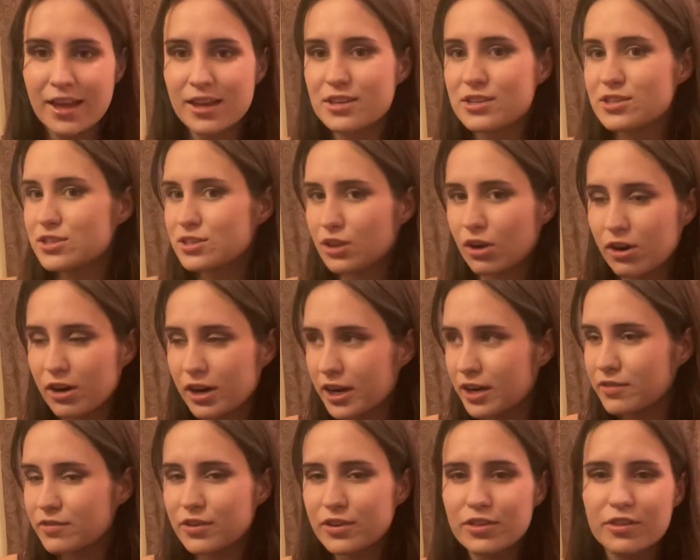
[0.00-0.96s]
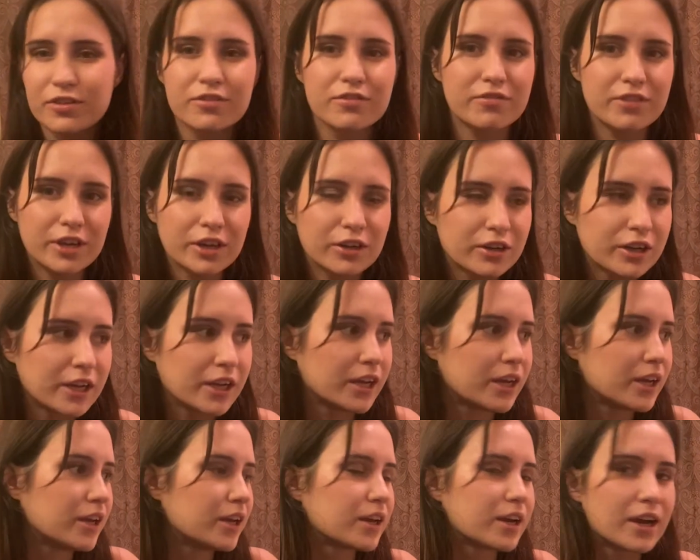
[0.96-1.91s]
Sorry for the
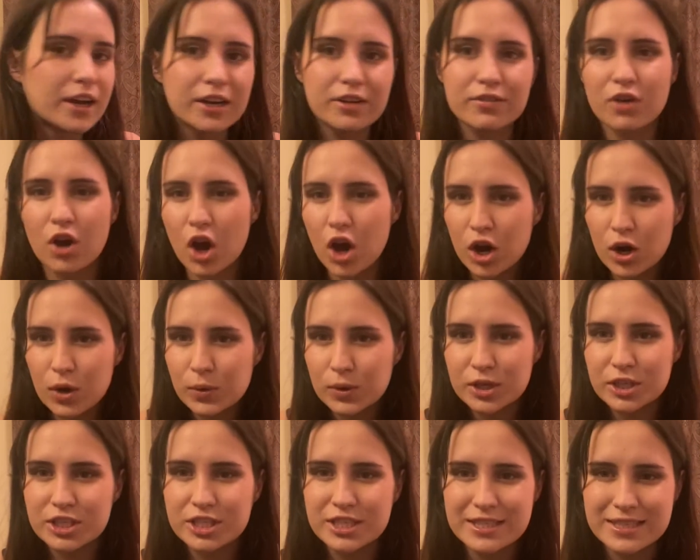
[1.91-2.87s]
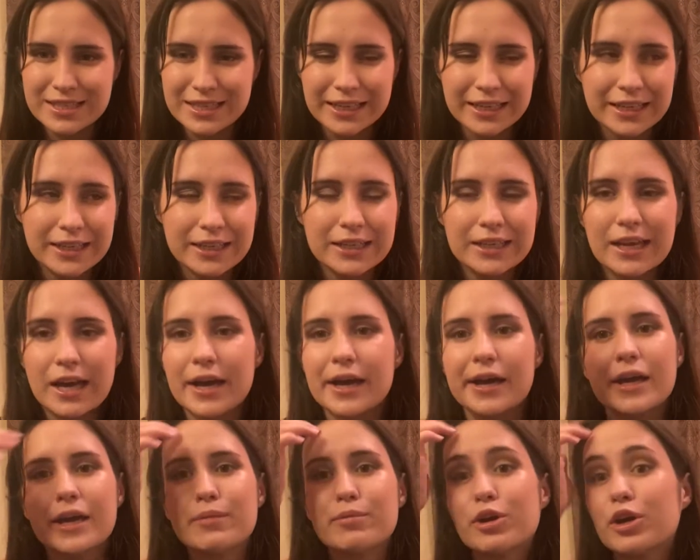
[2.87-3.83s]
very kind of awkward scene.
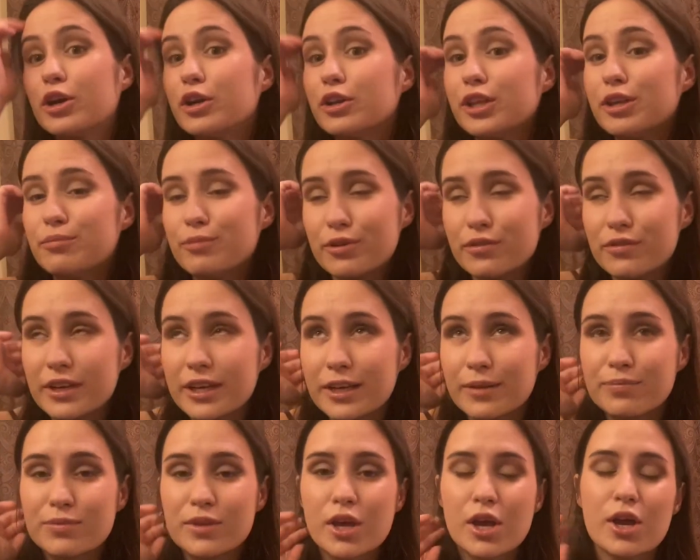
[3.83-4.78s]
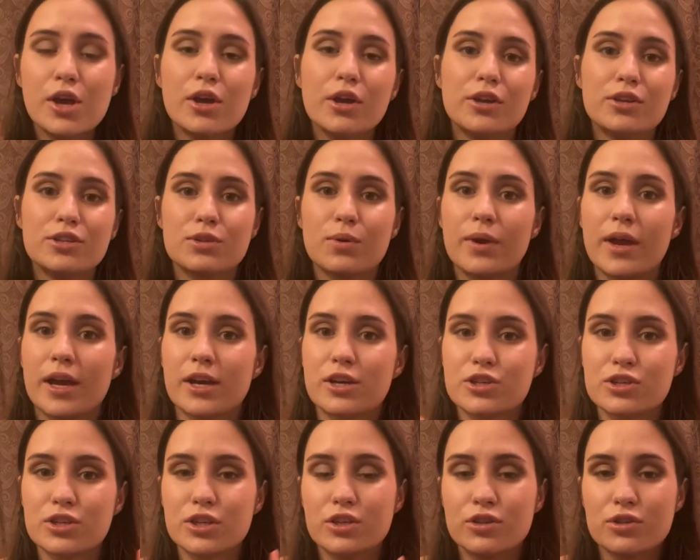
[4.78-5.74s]
I'm currently moving, so I
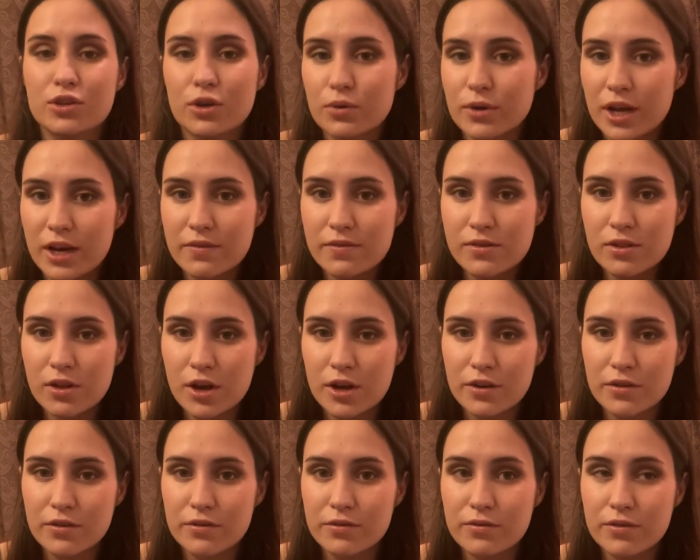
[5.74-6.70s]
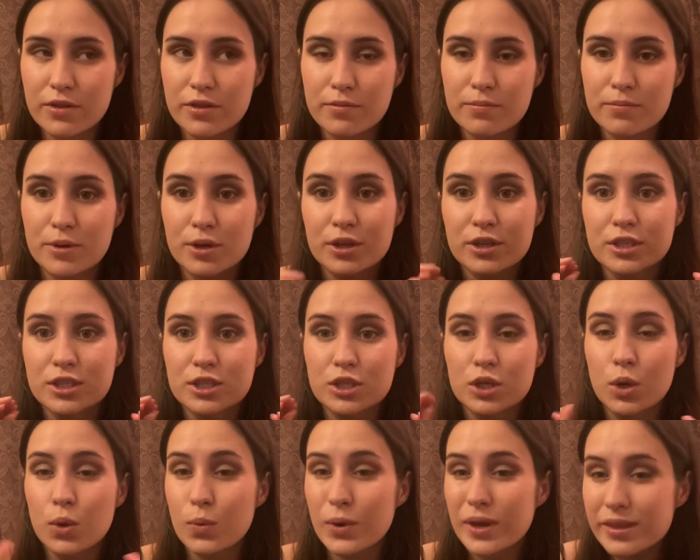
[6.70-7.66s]
actually don't have a lot of books
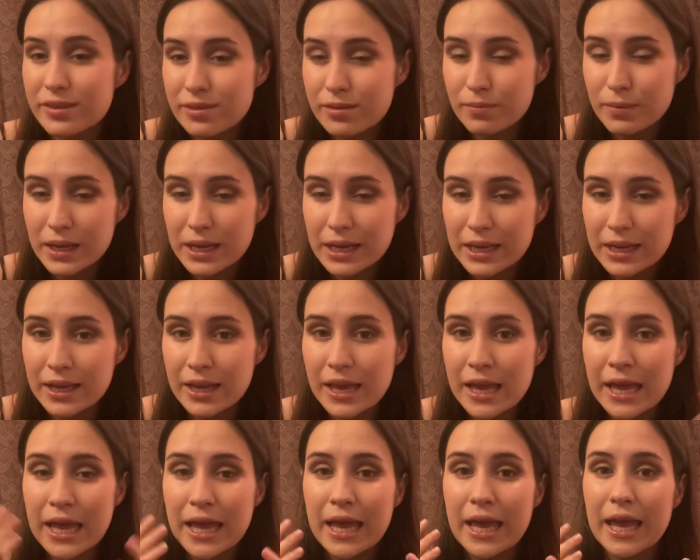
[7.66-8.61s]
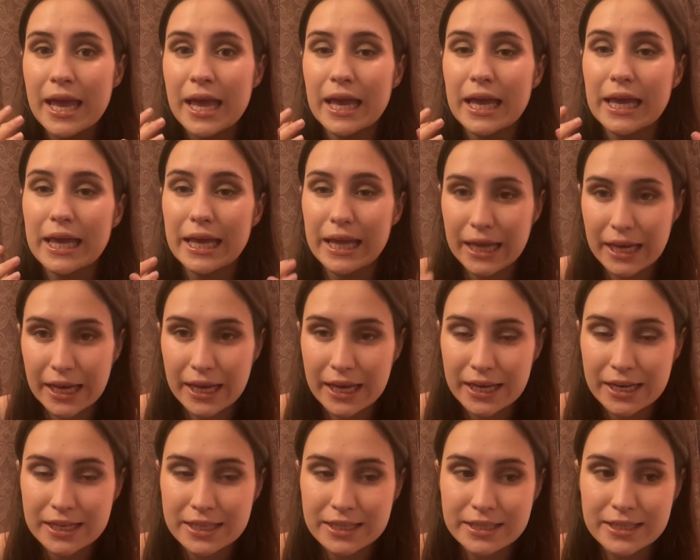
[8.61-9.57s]
with me,
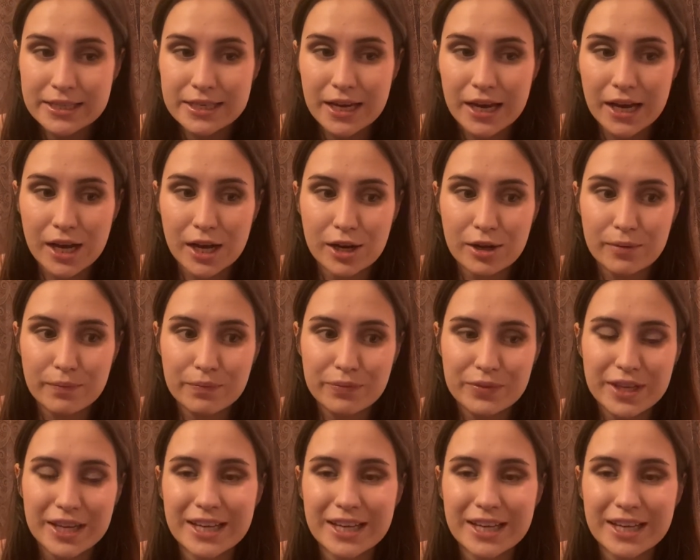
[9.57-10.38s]
and um,